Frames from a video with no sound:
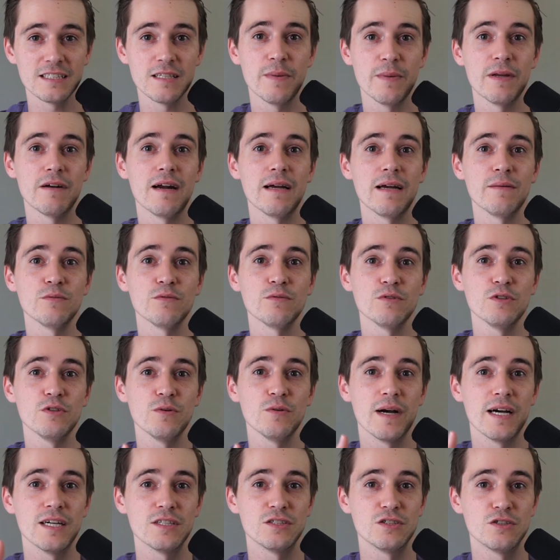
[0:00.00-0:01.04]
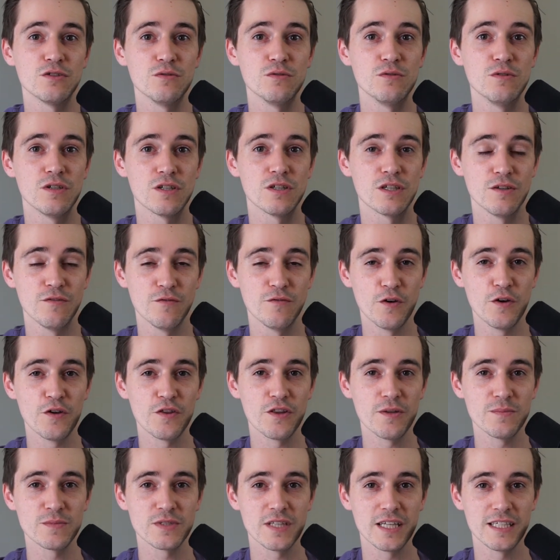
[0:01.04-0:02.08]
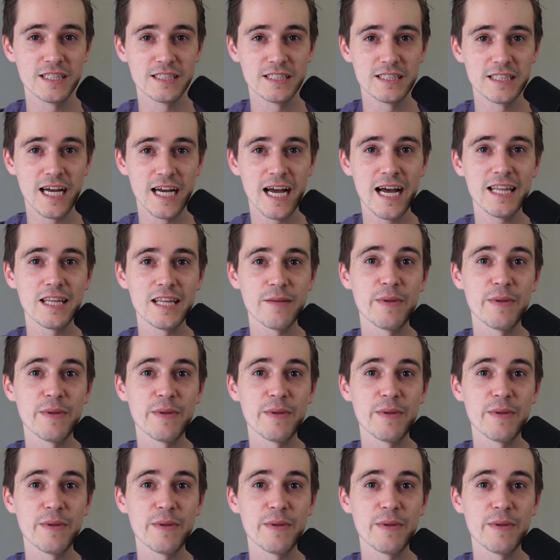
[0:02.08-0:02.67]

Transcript: the better able you are to convert them so they start,